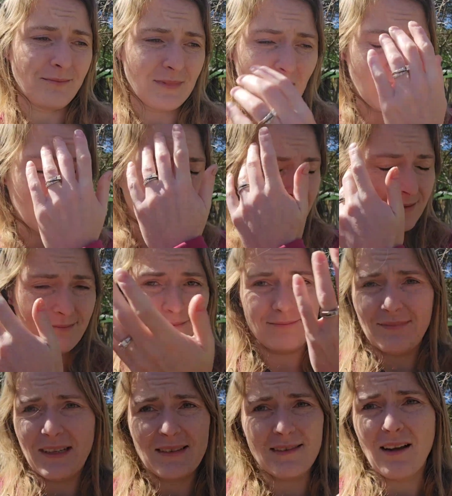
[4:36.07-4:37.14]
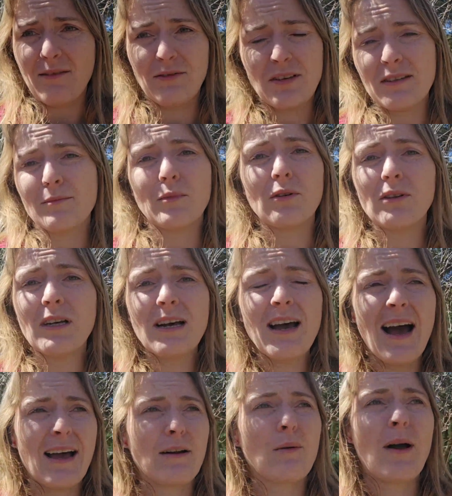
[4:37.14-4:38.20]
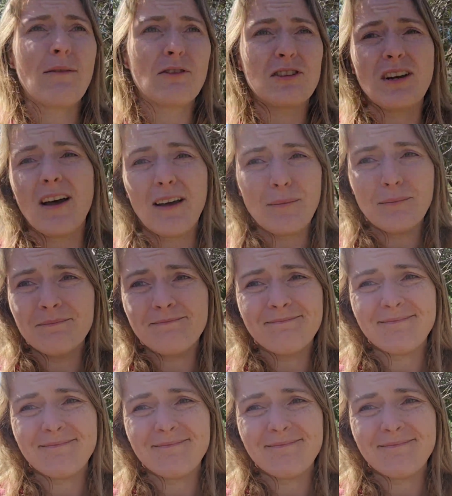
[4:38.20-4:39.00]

It's not feasible. I don't have the time